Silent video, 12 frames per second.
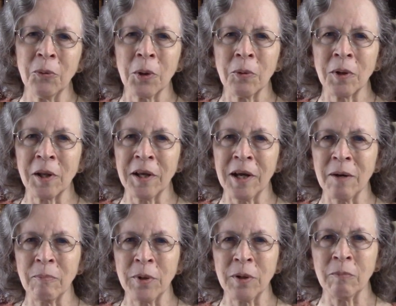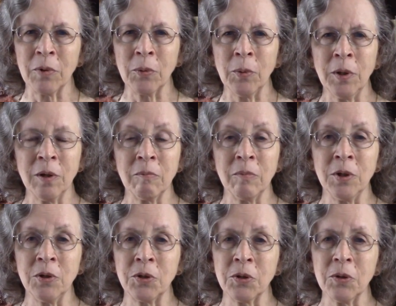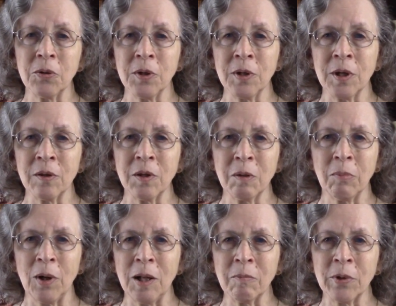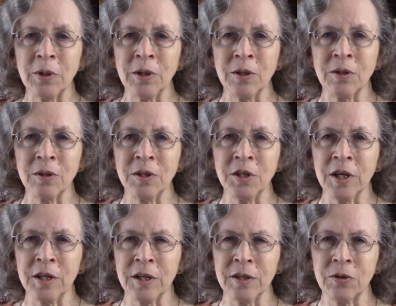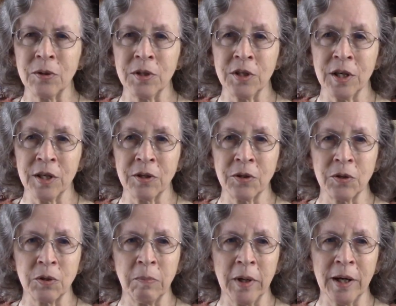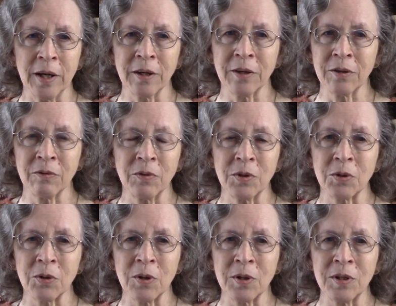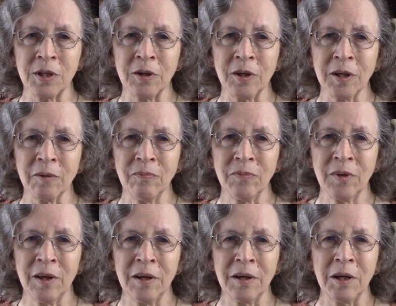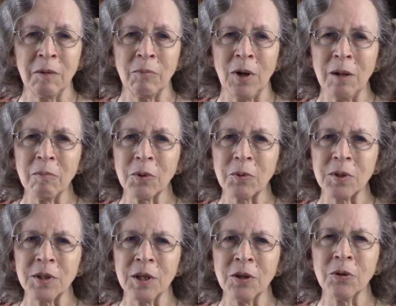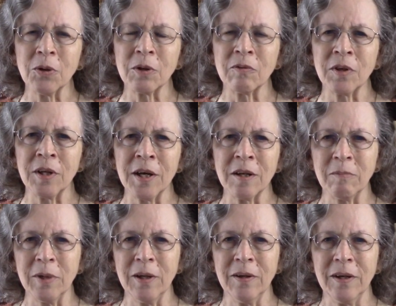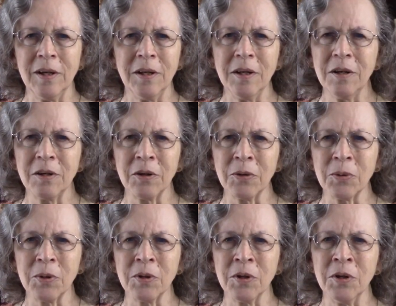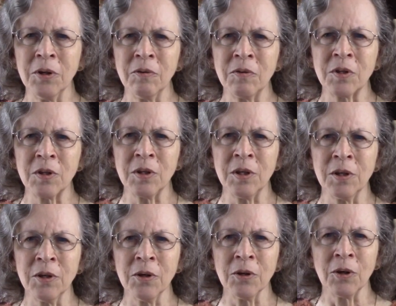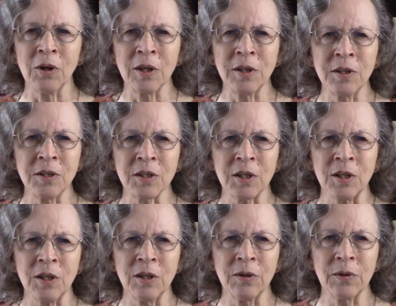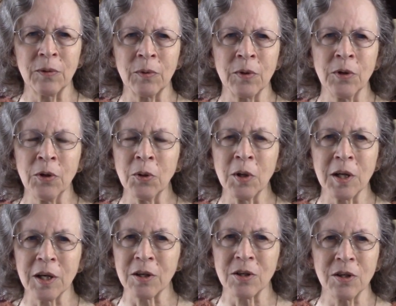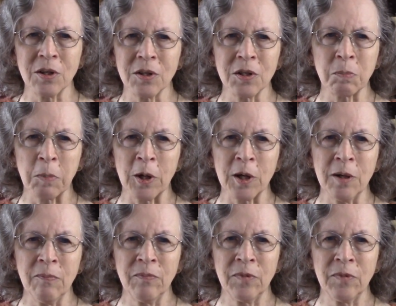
what really happened, but we can be sure that nothing Palmer did to the, ja to the janitor's back could have restored his hearing. Palmer was ignorant of anatomy. He didn't know that the nerves to the ear are all in the skull, with no connection to the spine.